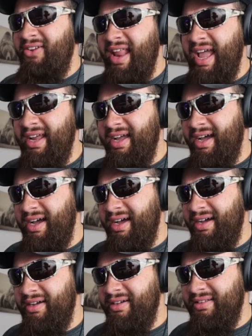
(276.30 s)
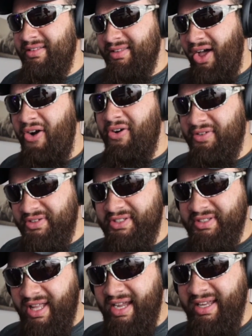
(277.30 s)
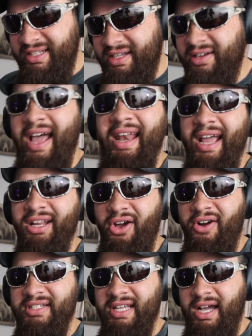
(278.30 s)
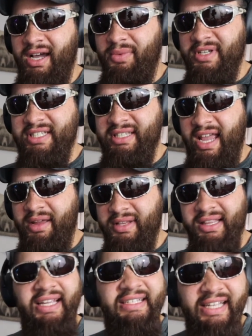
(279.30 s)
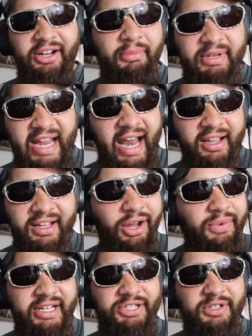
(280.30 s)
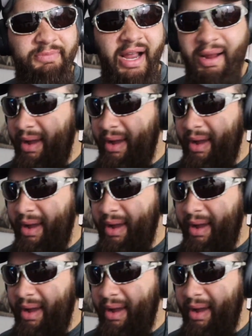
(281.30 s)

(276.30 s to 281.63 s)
like uh Lars, like he, or not like Lars. Uh, what's his name? The lead singer of Metallica. No disrespect.